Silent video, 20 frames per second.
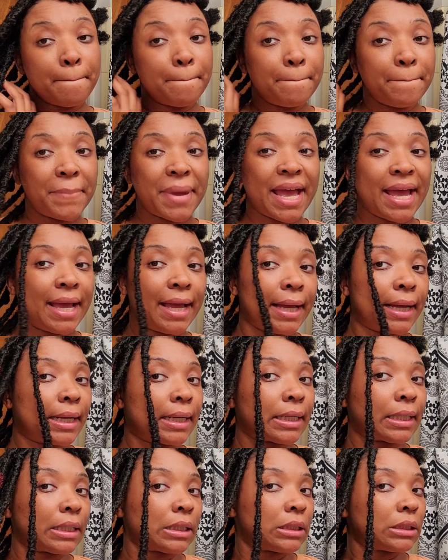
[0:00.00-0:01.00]
pack.
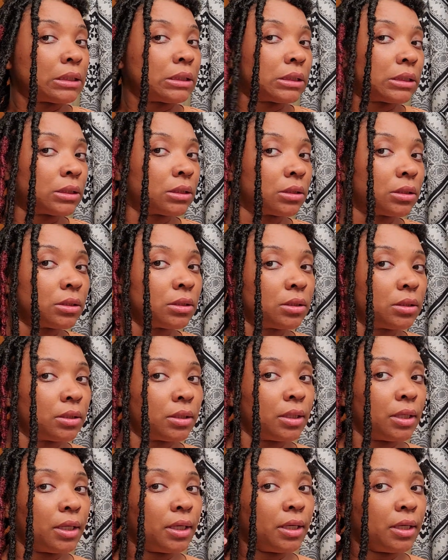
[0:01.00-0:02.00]

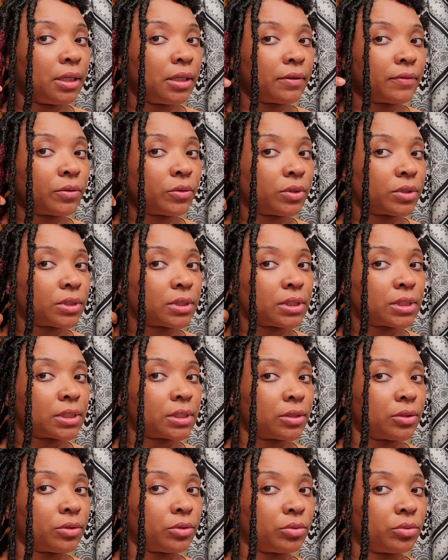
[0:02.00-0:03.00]
And of course this
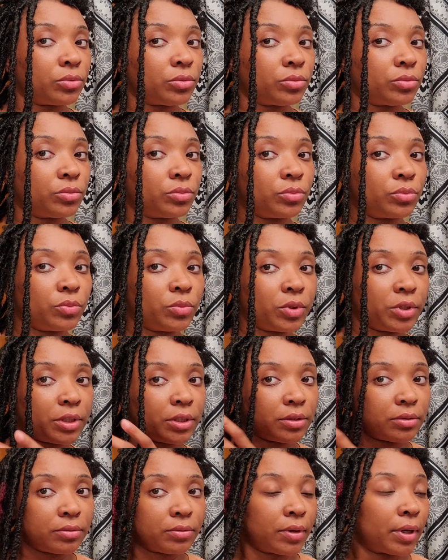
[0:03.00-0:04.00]
little
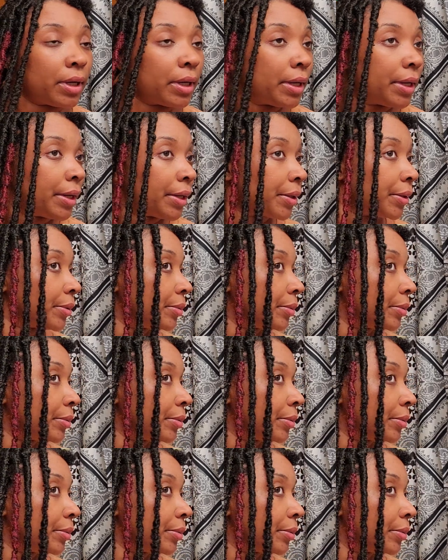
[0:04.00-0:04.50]
one right here,